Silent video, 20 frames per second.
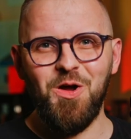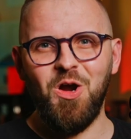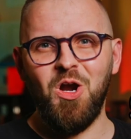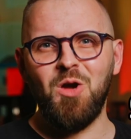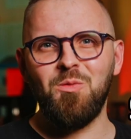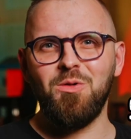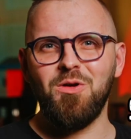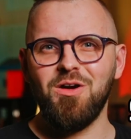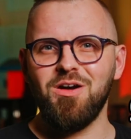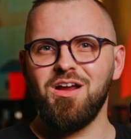
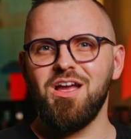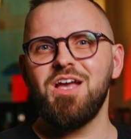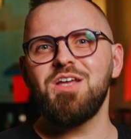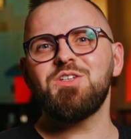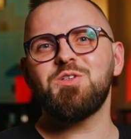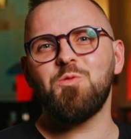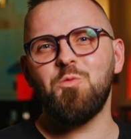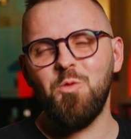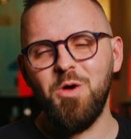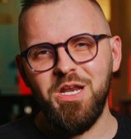Harbor
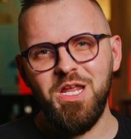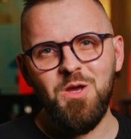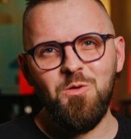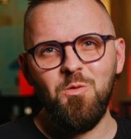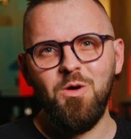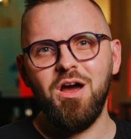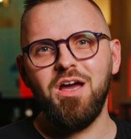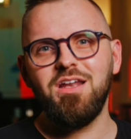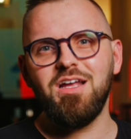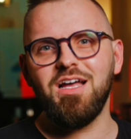
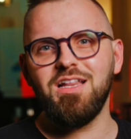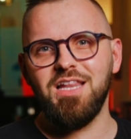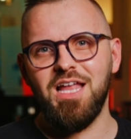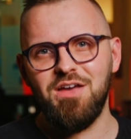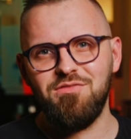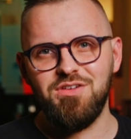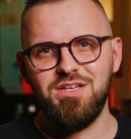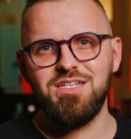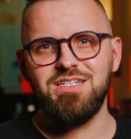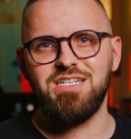
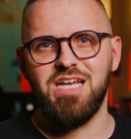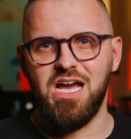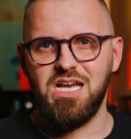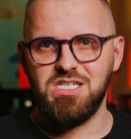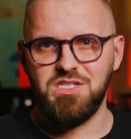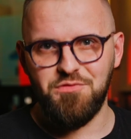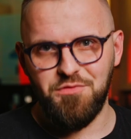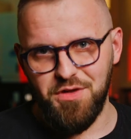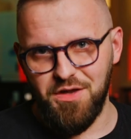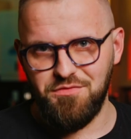
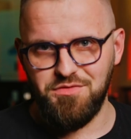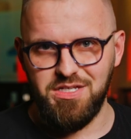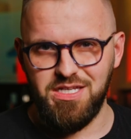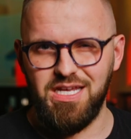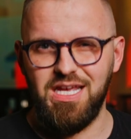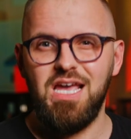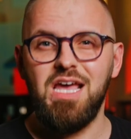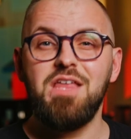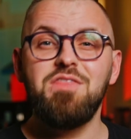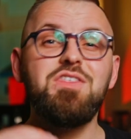
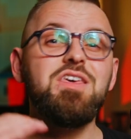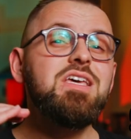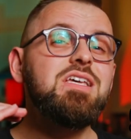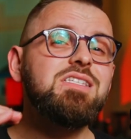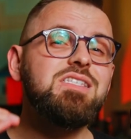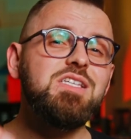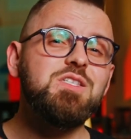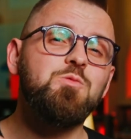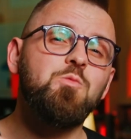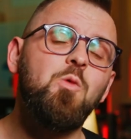2111-50.
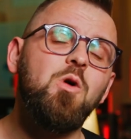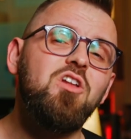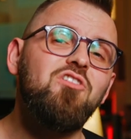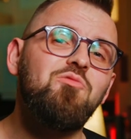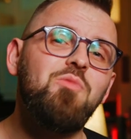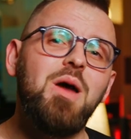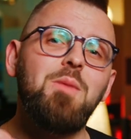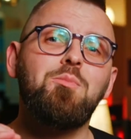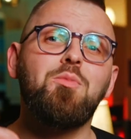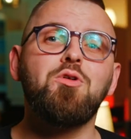This is one
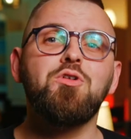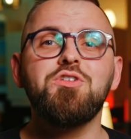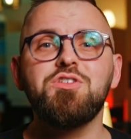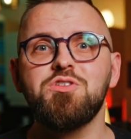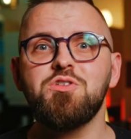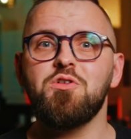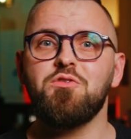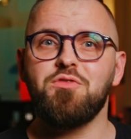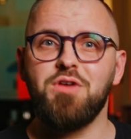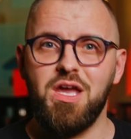of my
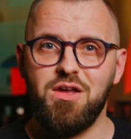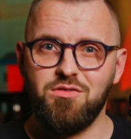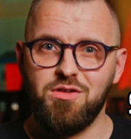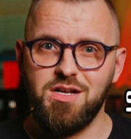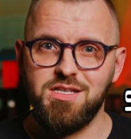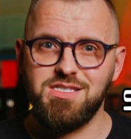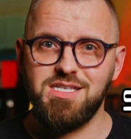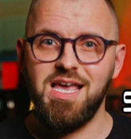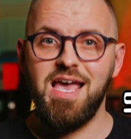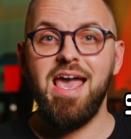personal
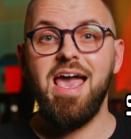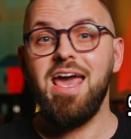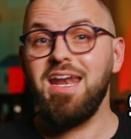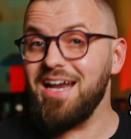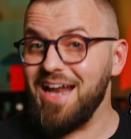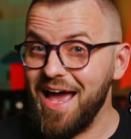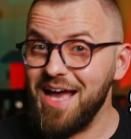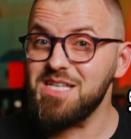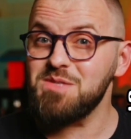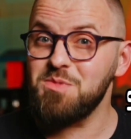favorites, and
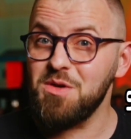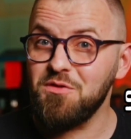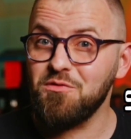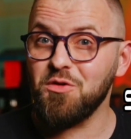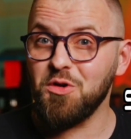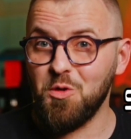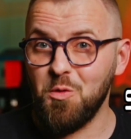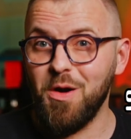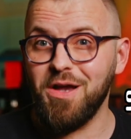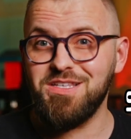it has been
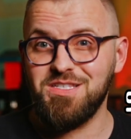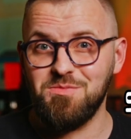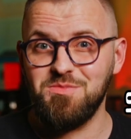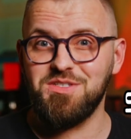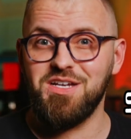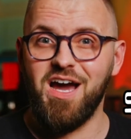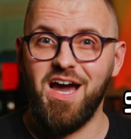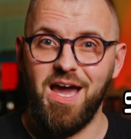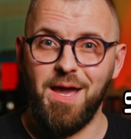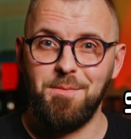for quite some
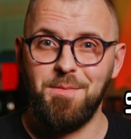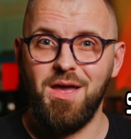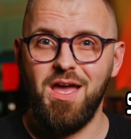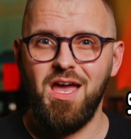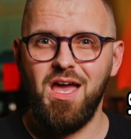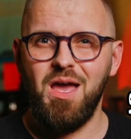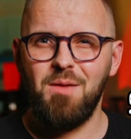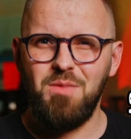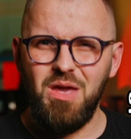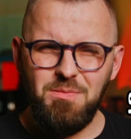time.
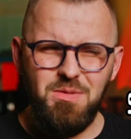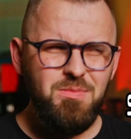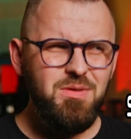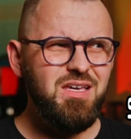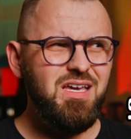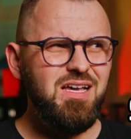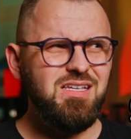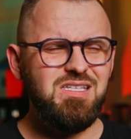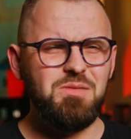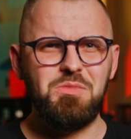Maybe
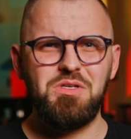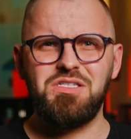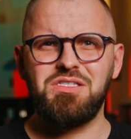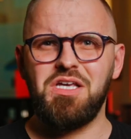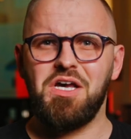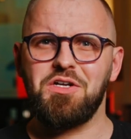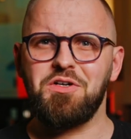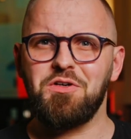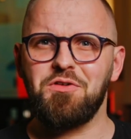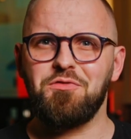because I'm a
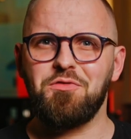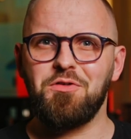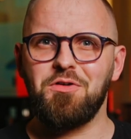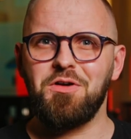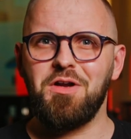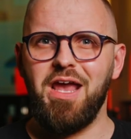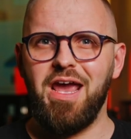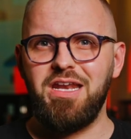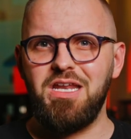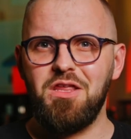sucker
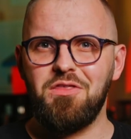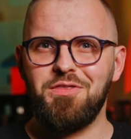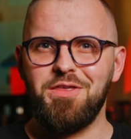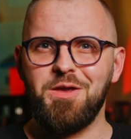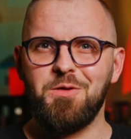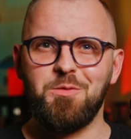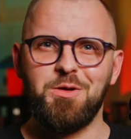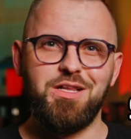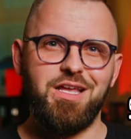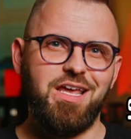for
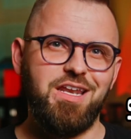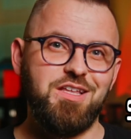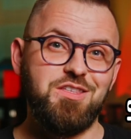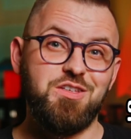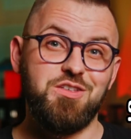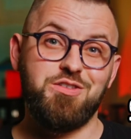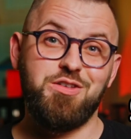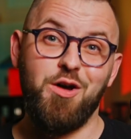anything related to